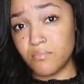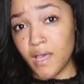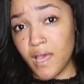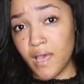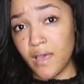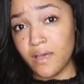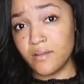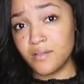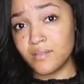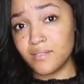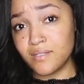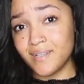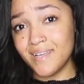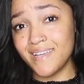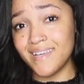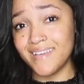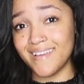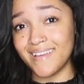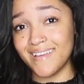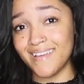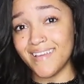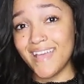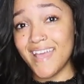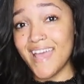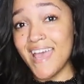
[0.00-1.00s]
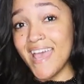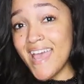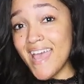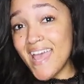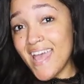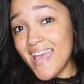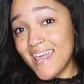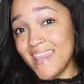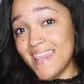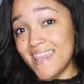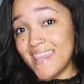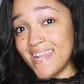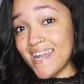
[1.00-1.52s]
at,
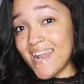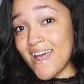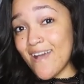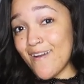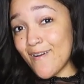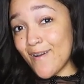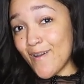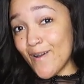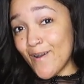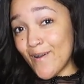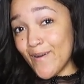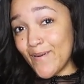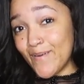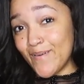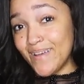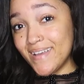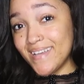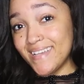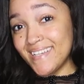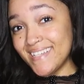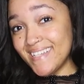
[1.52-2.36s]
then I'll go